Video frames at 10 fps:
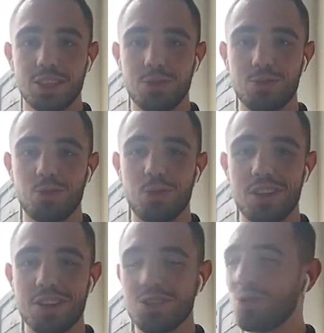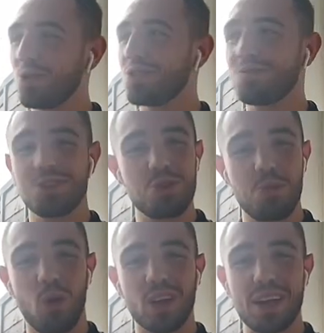it's a whole new
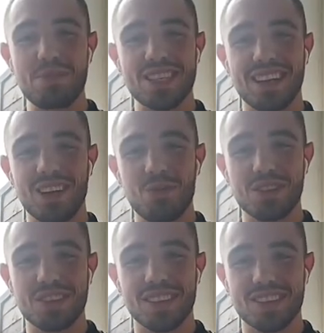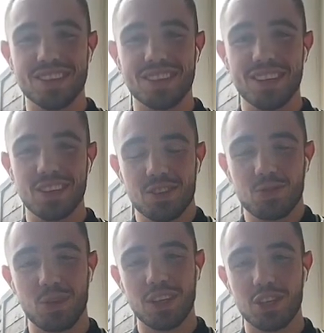ball game, isn't it? Now it's
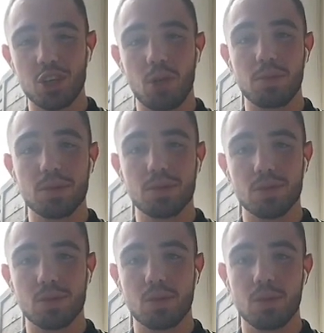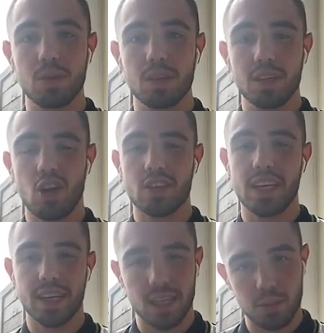sort of your job, so got
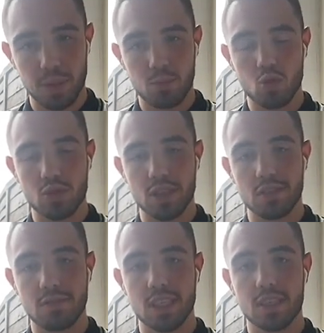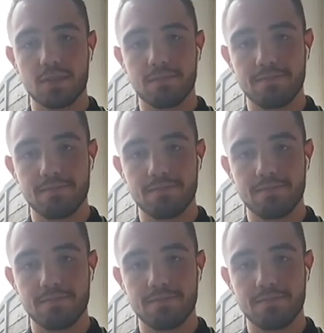to take it a little bit more serious.